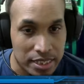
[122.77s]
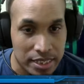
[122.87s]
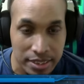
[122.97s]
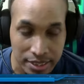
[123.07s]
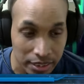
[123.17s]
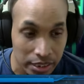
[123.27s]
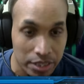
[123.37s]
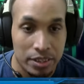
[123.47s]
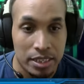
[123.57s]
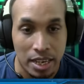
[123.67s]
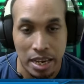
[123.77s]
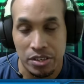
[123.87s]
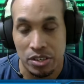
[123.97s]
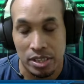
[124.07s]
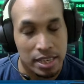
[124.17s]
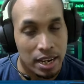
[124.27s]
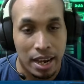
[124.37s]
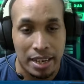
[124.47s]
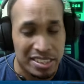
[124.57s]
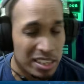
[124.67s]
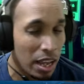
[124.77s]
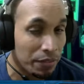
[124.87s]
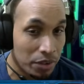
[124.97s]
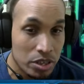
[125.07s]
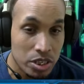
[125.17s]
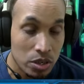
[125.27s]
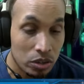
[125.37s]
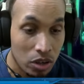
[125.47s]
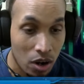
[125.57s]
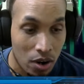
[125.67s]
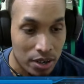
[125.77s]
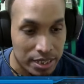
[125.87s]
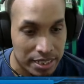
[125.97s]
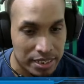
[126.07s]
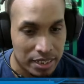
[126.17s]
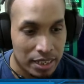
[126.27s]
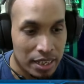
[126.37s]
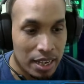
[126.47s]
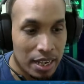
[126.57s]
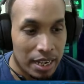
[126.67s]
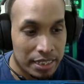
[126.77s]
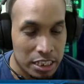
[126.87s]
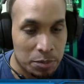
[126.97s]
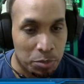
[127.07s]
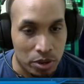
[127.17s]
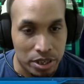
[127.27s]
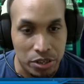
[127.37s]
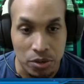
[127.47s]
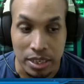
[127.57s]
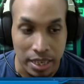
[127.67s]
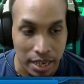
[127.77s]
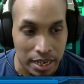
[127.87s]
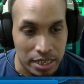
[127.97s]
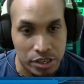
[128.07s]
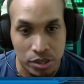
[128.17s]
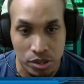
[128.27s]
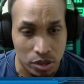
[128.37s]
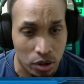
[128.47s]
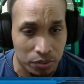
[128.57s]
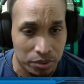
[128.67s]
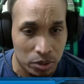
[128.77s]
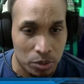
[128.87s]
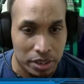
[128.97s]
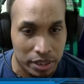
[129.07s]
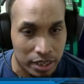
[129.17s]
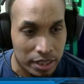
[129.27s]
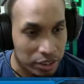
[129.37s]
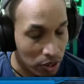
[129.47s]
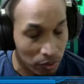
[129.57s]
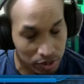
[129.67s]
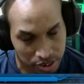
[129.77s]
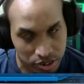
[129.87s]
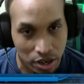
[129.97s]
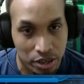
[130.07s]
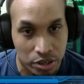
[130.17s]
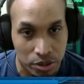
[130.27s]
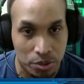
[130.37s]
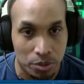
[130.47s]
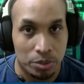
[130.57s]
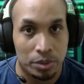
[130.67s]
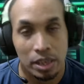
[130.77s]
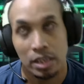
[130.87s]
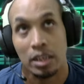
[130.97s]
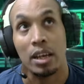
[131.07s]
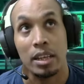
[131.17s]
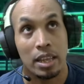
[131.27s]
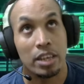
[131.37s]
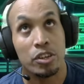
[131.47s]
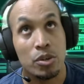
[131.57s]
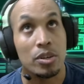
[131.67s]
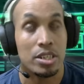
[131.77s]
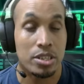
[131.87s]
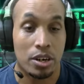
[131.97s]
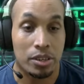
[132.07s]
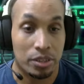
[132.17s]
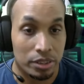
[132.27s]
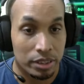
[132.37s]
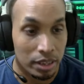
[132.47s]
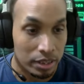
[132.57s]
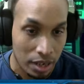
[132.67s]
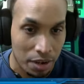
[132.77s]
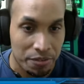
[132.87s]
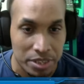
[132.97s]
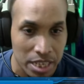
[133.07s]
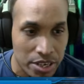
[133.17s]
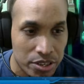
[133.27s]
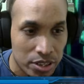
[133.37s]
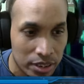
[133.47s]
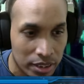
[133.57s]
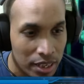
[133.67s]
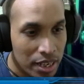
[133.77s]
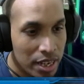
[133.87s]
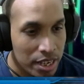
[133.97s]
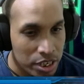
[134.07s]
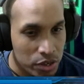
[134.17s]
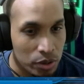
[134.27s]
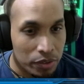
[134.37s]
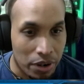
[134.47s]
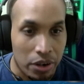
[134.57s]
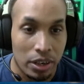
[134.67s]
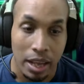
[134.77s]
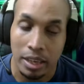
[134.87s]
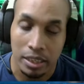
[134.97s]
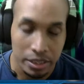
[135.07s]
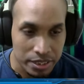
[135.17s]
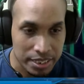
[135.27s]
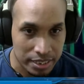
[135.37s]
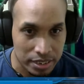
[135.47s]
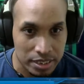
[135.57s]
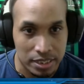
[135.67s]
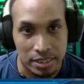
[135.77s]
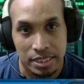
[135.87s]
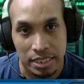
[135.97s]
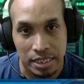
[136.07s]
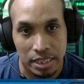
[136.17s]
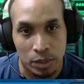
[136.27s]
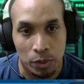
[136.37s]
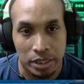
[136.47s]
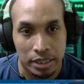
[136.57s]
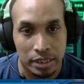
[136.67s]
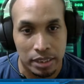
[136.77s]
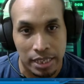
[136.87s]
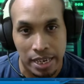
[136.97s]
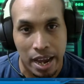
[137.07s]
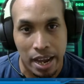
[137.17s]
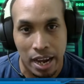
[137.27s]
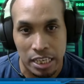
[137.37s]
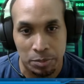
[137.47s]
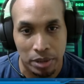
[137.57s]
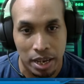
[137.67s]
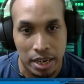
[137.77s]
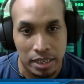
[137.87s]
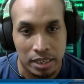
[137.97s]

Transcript: is a clear indication the AI doesn't have very strong cards. At this point, you can choose to go forward and start and then you can start your the confrontation. You are very likely to succeed when the AI has played